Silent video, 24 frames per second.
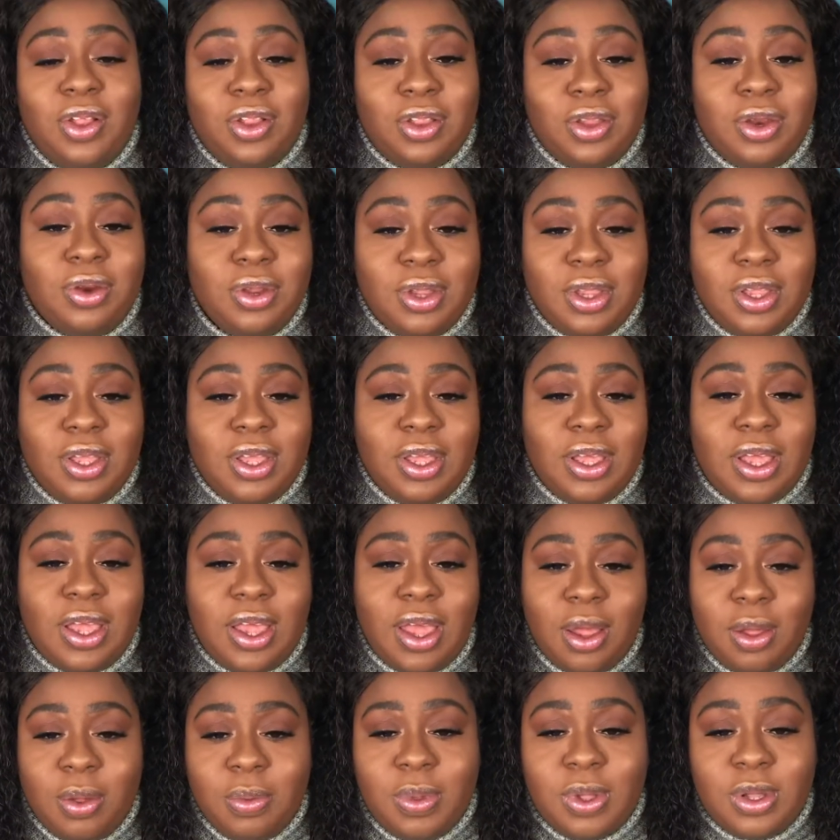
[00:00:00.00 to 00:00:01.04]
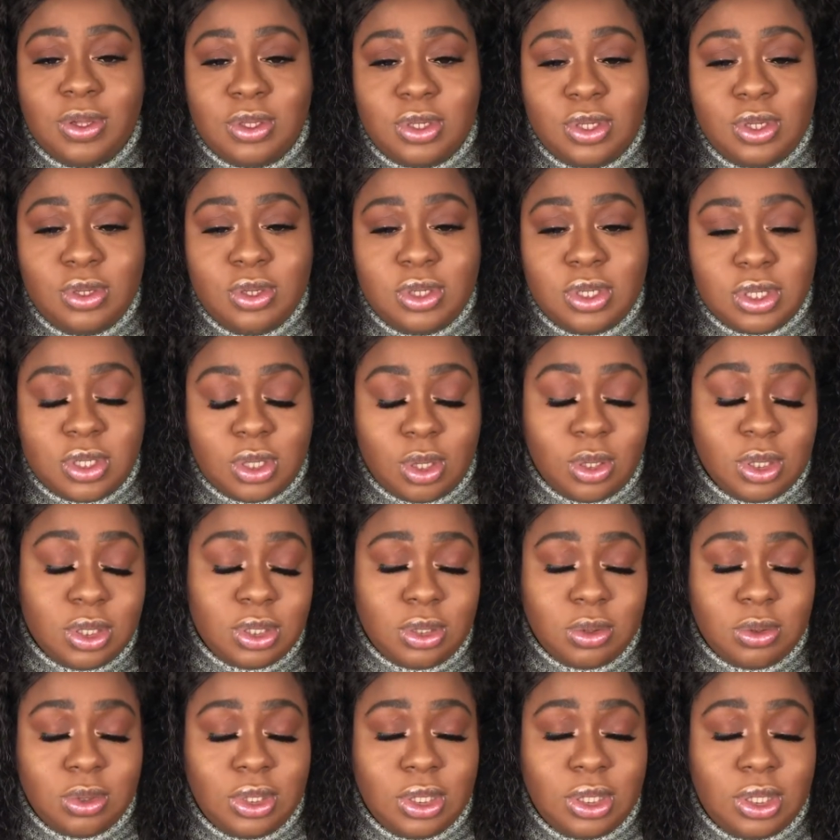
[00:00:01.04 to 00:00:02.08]
Literally, I'm about to just go get
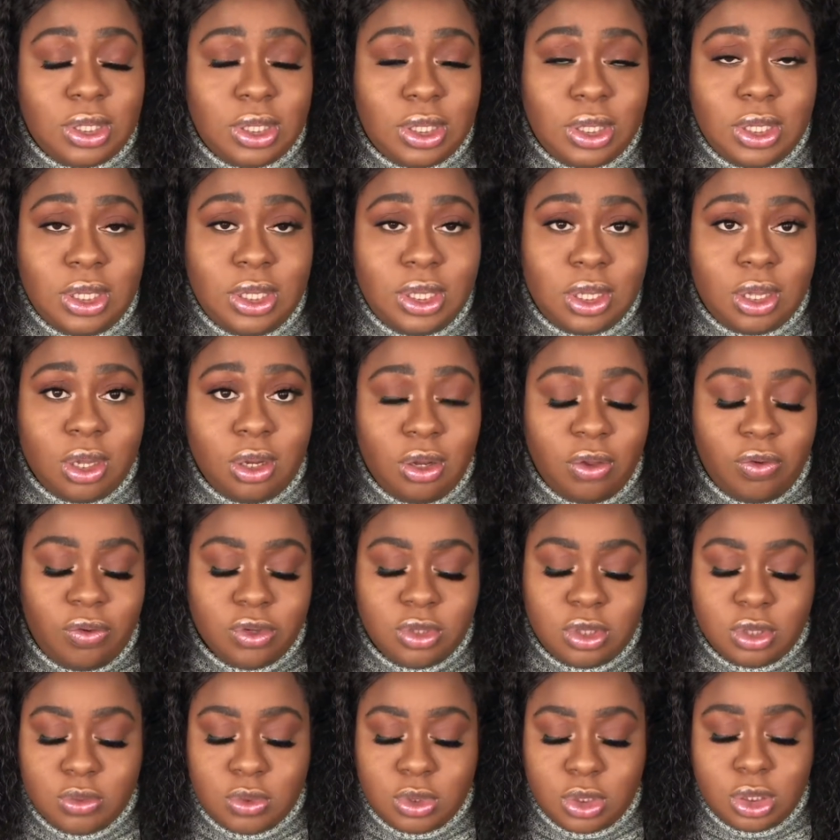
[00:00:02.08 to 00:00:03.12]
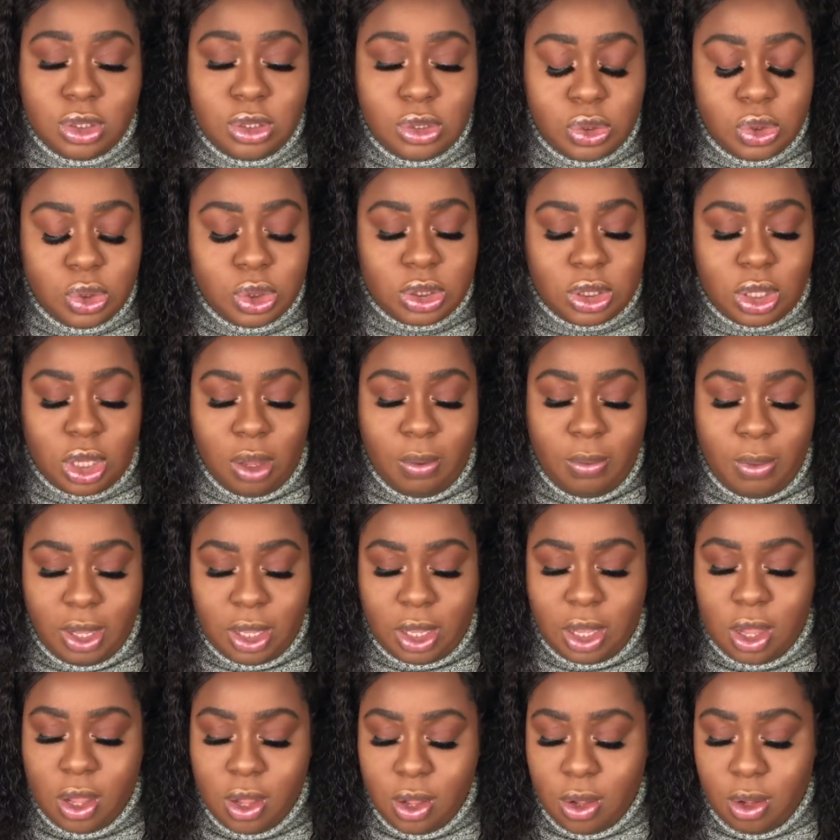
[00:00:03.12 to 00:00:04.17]
something to eat, go look for some shoes, come
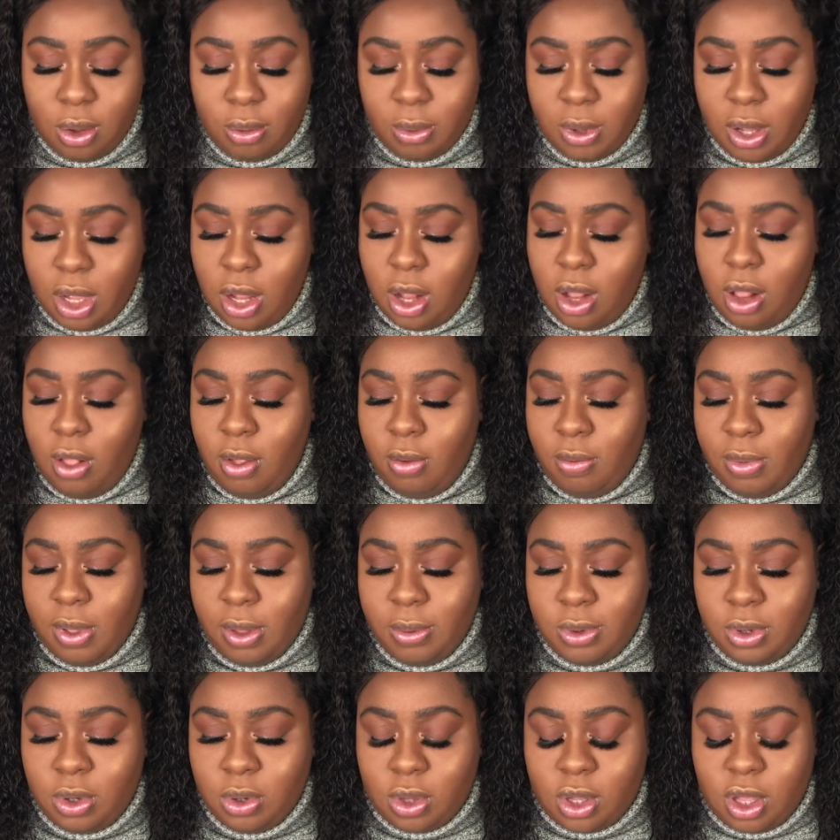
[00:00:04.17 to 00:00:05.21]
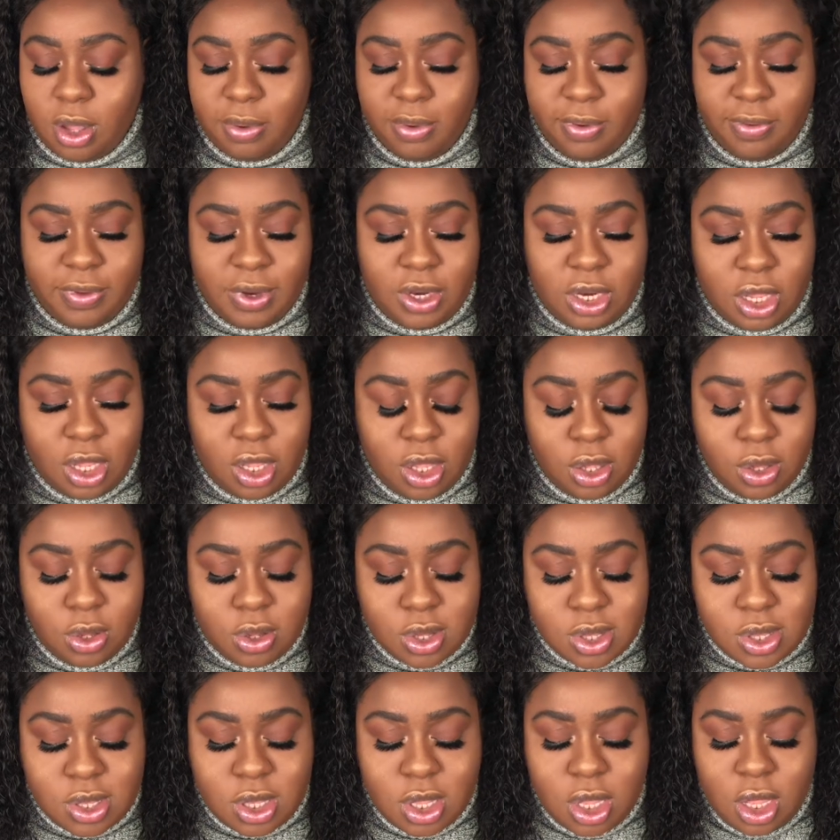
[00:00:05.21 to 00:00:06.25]
back home, maybe do a couple
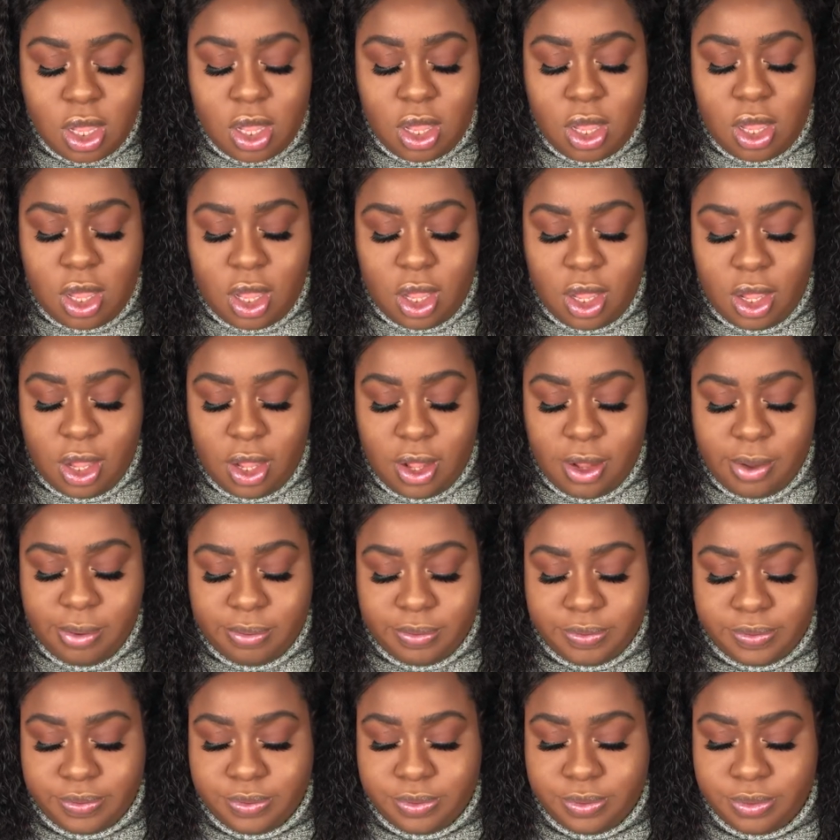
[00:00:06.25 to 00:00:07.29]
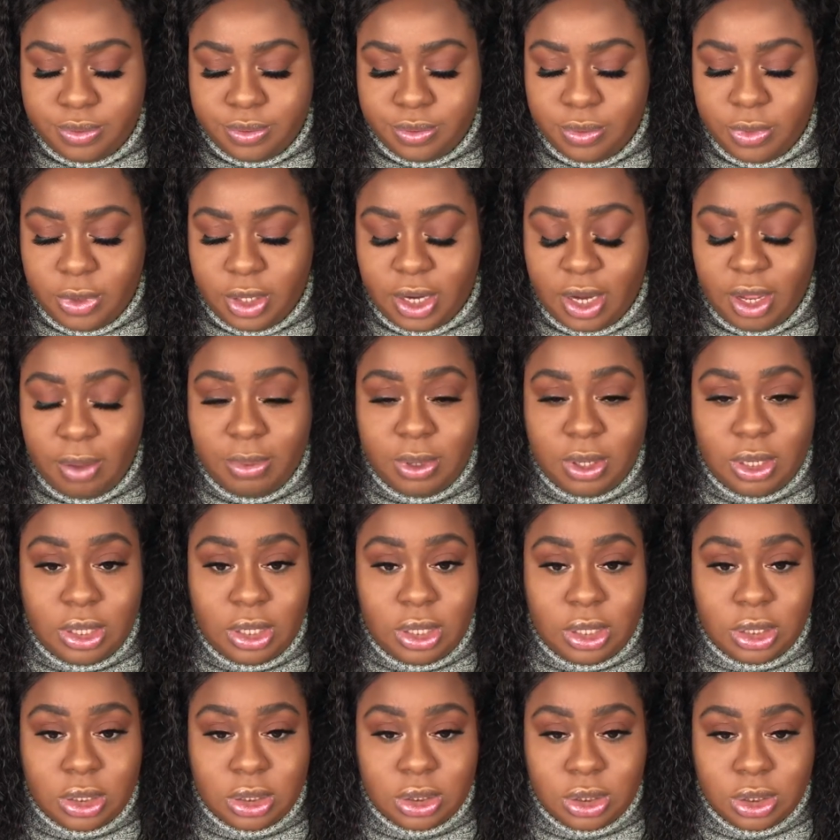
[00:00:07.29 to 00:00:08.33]
videos um, that I've been
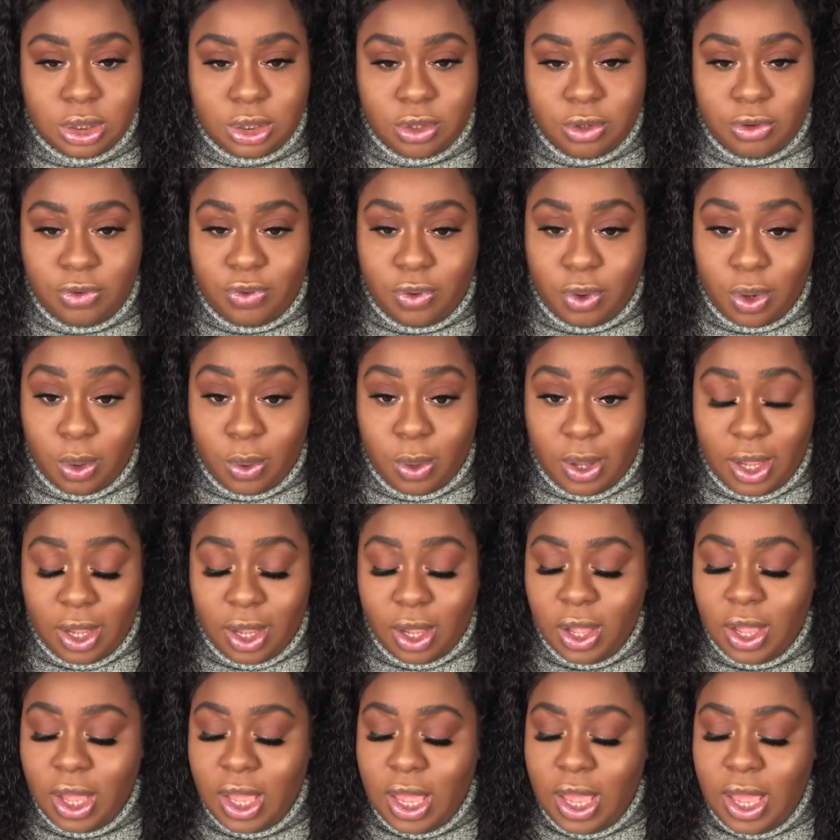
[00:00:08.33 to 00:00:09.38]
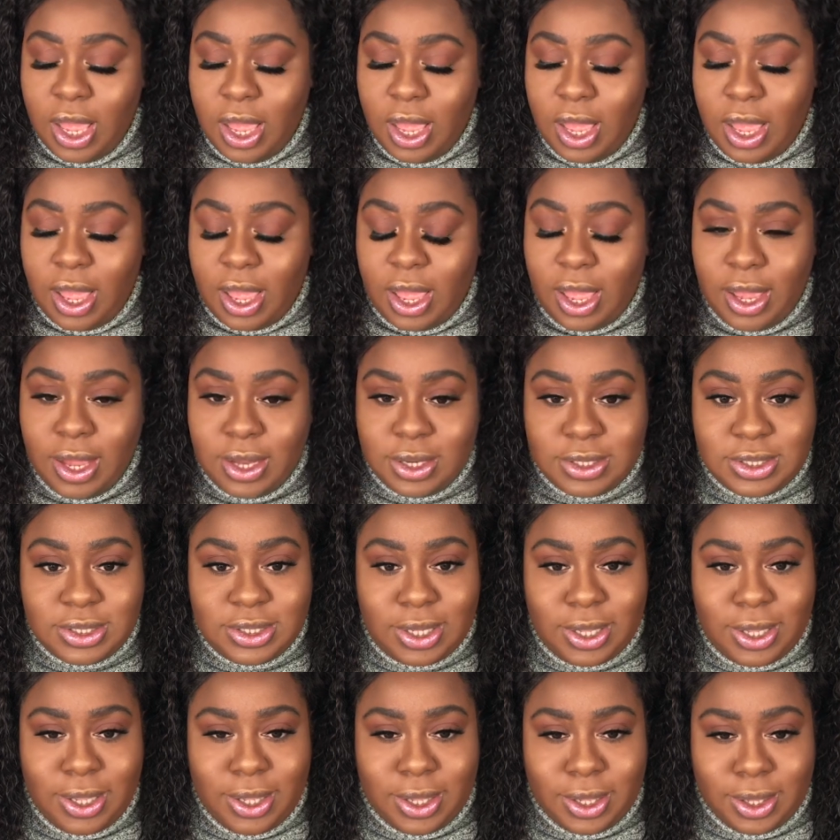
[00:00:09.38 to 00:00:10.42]
needing to do for a while. And
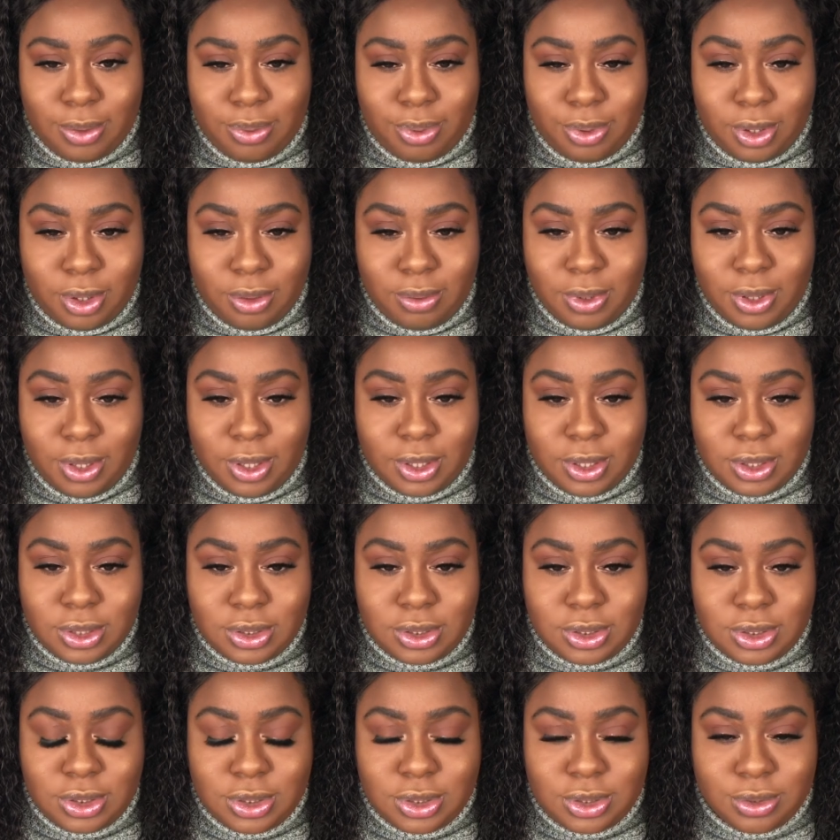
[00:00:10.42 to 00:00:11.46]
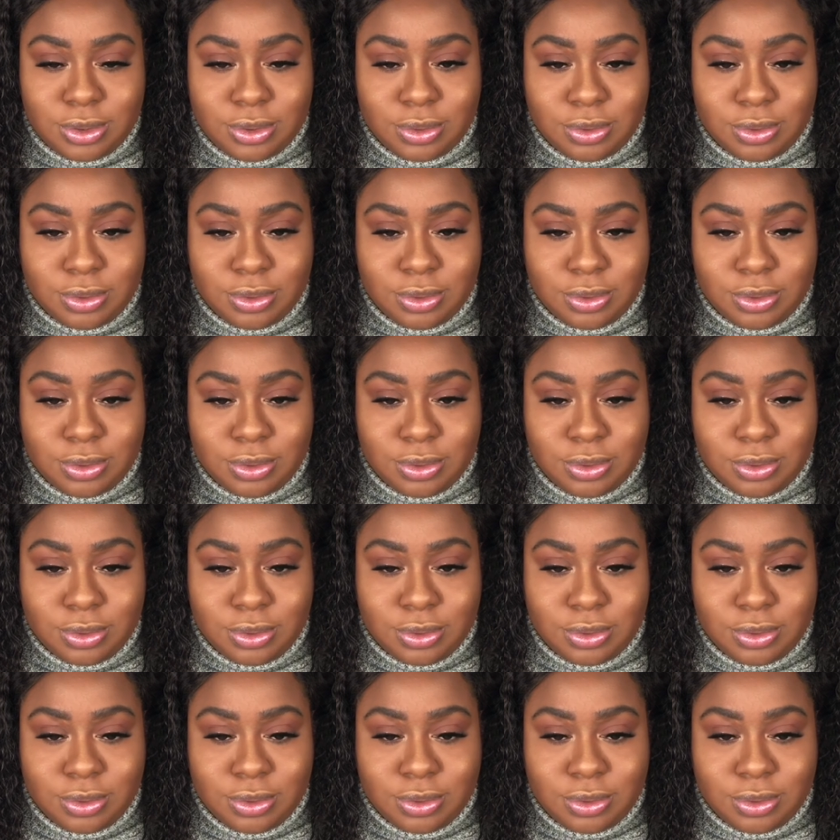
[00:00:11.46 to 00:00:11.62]
yeah, pretty much.